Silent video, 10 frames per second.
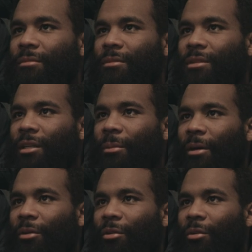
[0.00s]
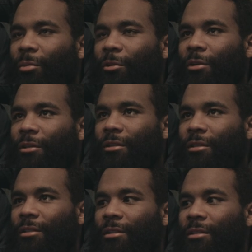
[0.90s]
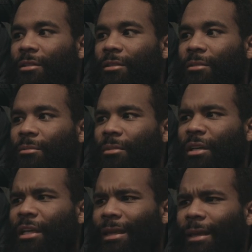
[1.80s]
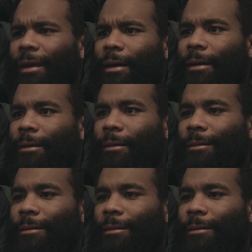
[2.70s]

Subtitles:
It's not about you no more? I'm like, yeah.